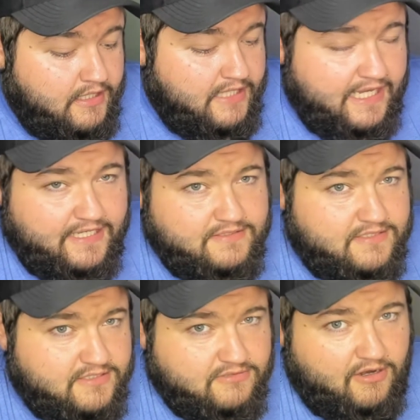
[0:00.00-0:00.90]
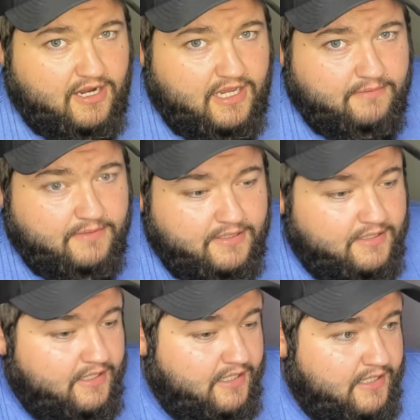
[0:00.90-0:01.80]
Like and subscribe
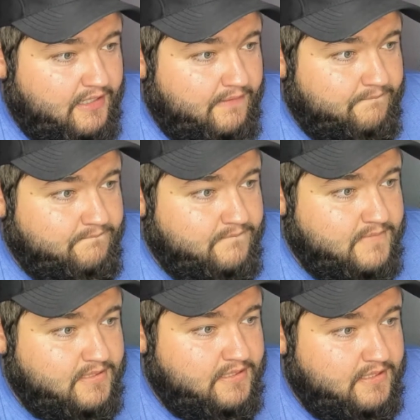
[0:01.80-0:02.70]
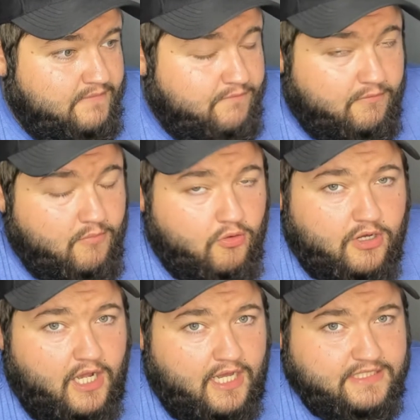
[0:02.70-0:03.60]
for more
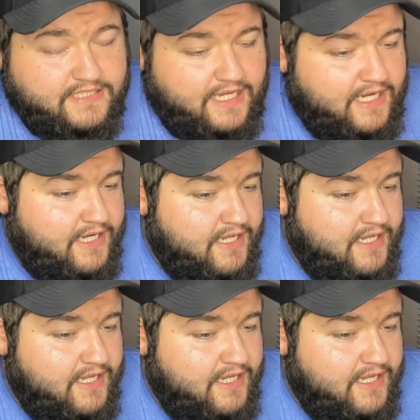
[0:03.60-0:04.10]
content.